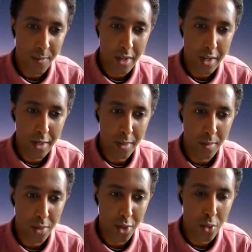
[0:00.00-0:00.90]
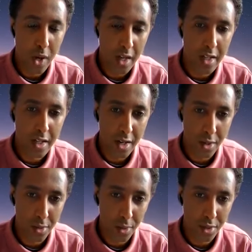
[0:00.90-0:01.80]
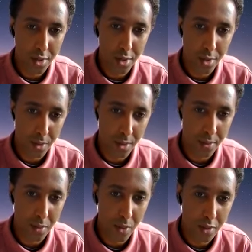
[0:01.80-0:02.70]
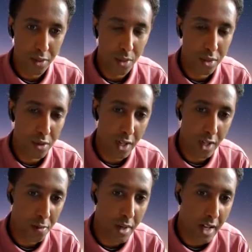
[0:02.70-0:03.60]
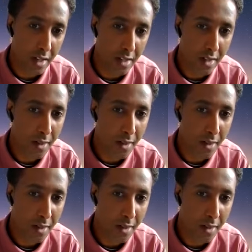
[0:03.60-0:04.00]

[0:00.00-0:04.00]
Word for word: um, not quite clear what to do if once once you realize you've been hacked